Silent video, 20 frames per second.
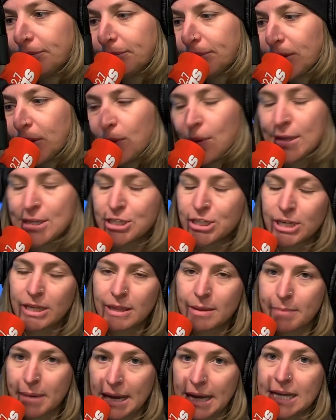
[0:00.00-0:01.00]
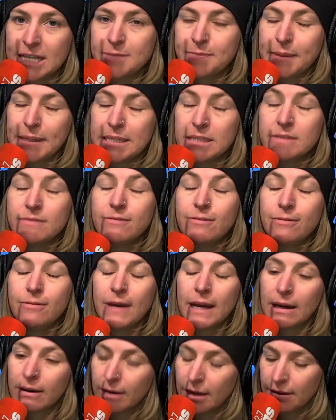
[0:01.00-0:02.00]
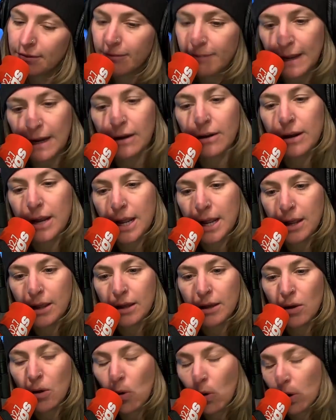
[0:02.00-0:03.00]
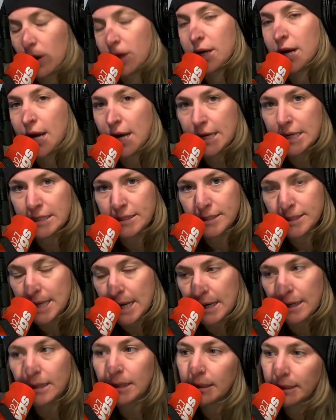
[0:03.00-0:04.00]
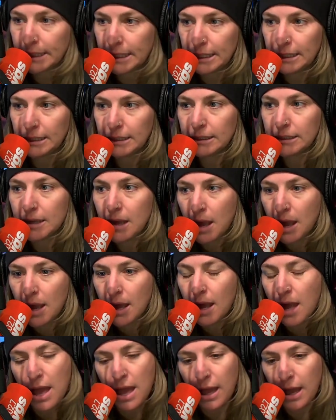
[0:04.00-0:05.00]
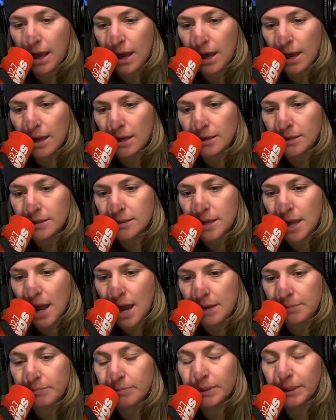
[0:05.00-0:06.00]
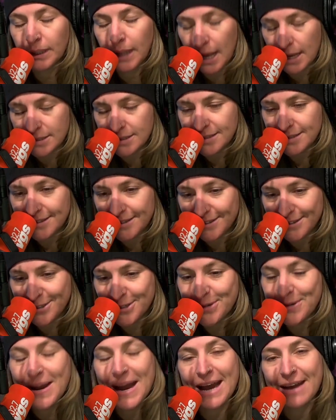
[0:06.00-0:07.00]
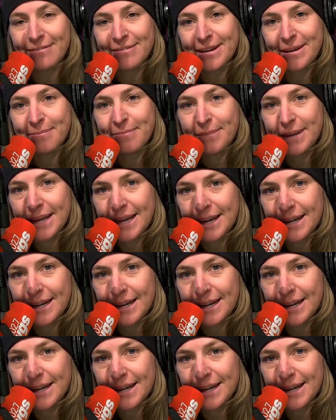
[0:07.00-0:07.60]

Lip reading: question that my husband is very, very organized and clean, and I'm blessed to have him because